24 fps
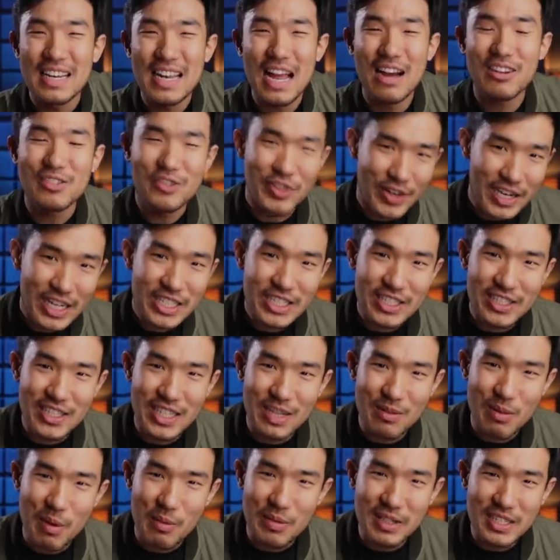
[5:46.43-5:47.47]
Now,
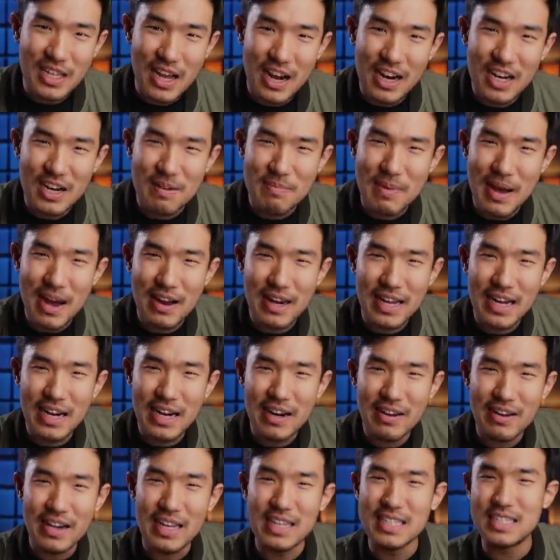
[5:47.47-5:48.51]
traditionally, what we're talking about
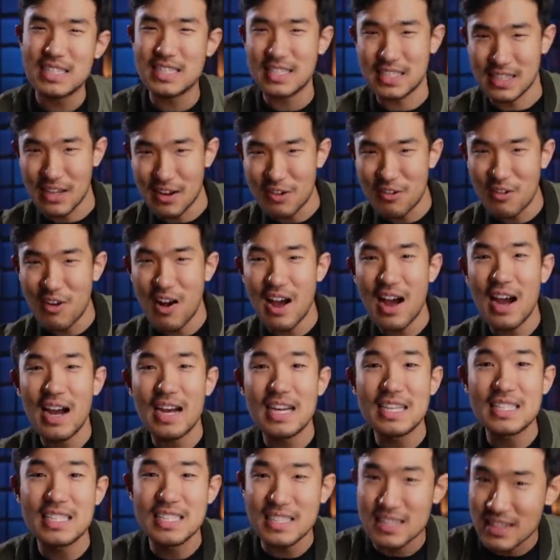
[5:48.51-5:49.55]
here is
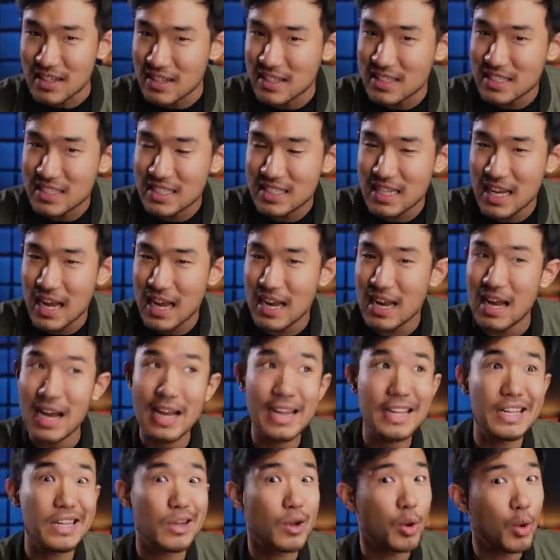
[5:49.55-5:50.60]
sunrise, sunset, i.e.